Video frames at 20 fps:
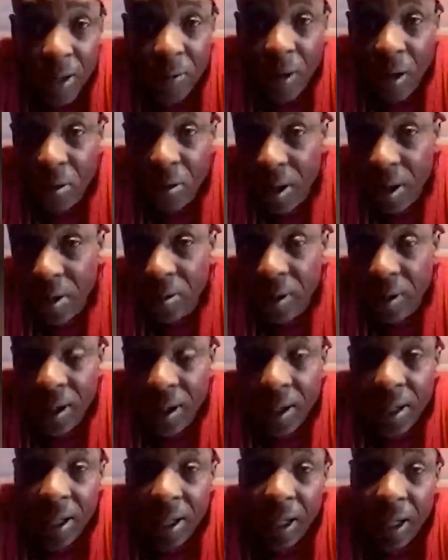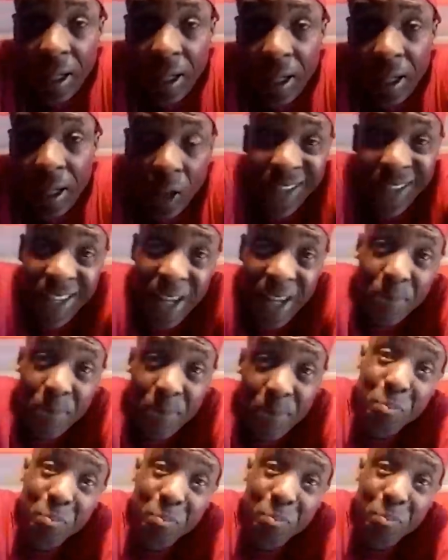name and Rere. That was
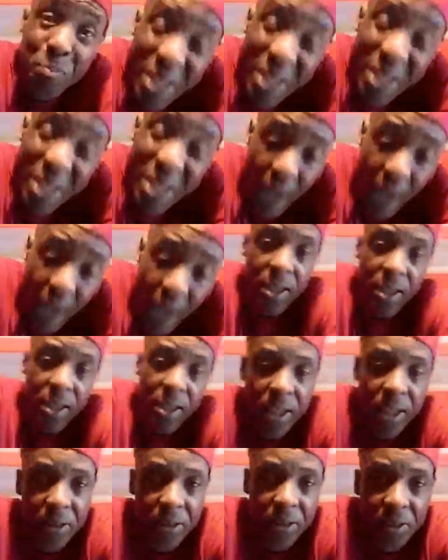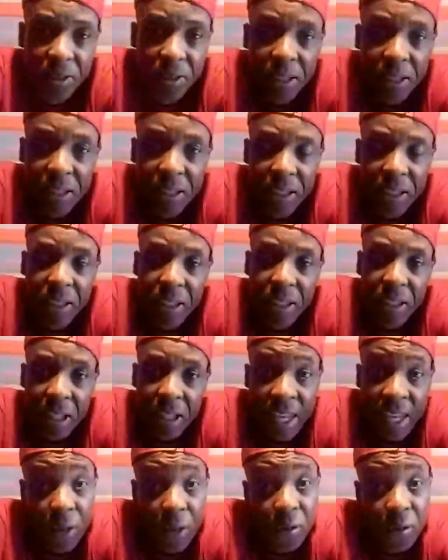another big dance again.
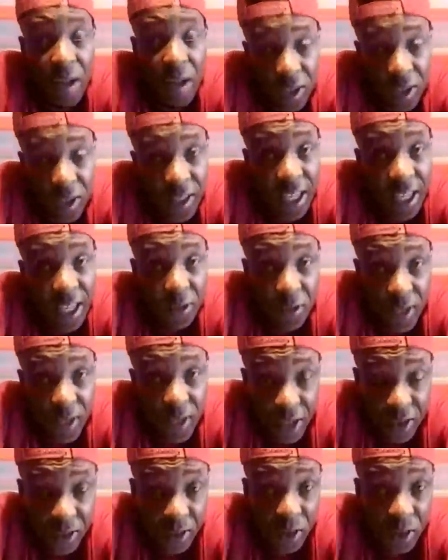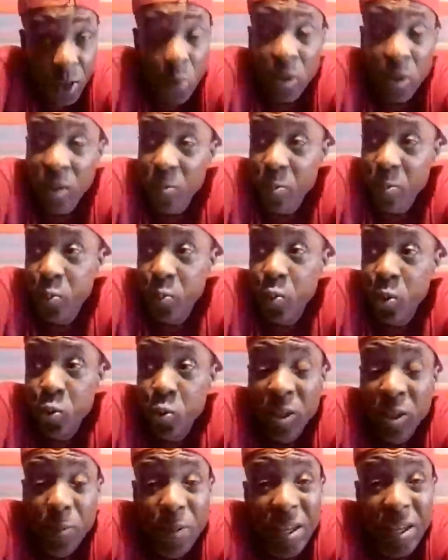Cause you have Coxsone? you have saxon. So we
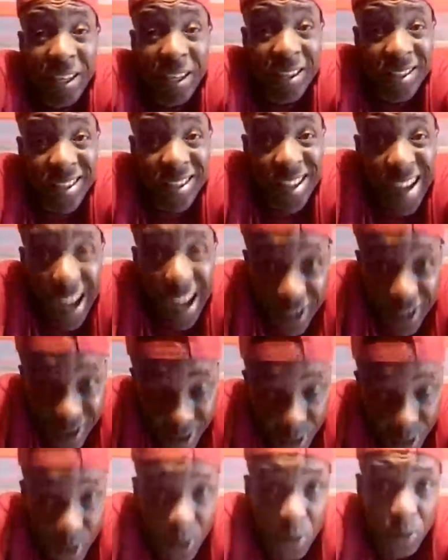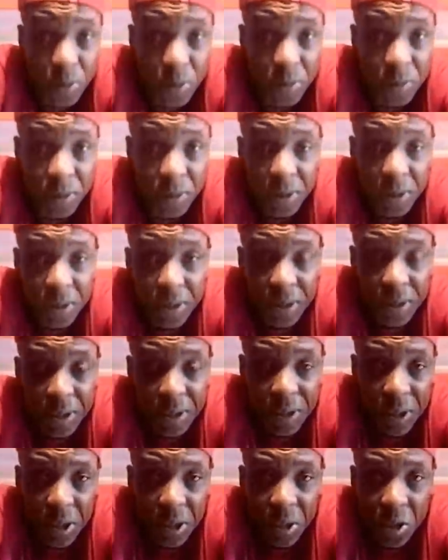mm-hmm. to play against Coxsone now.
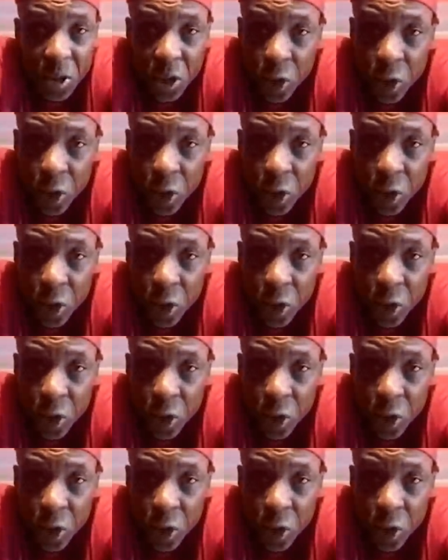Mm-hmm.